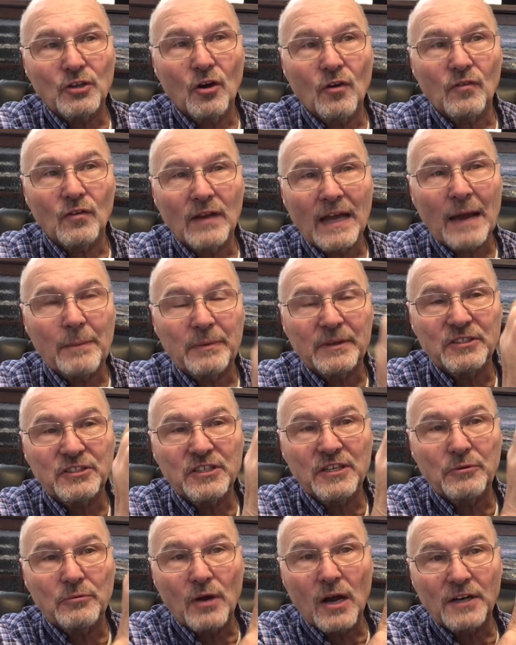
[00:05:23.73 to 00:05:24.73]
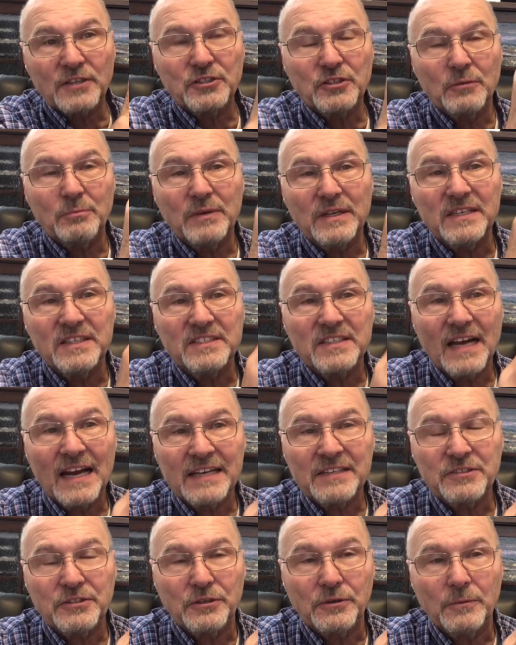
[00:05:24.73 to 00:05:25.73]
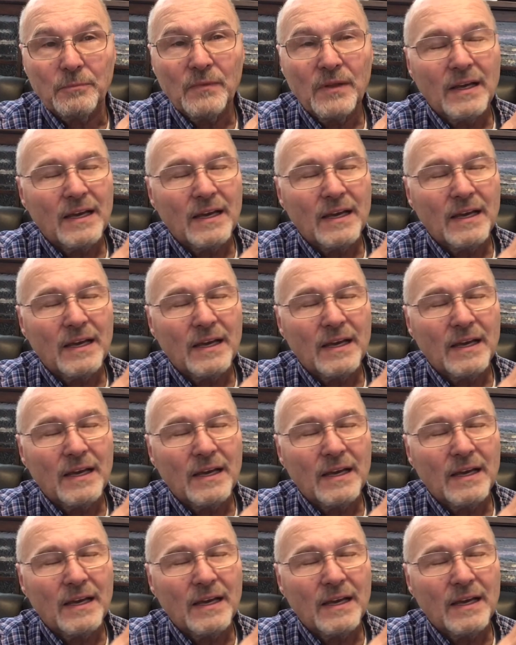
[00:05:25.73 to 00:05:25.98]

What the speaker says: overlapping sheetrock should be designed to.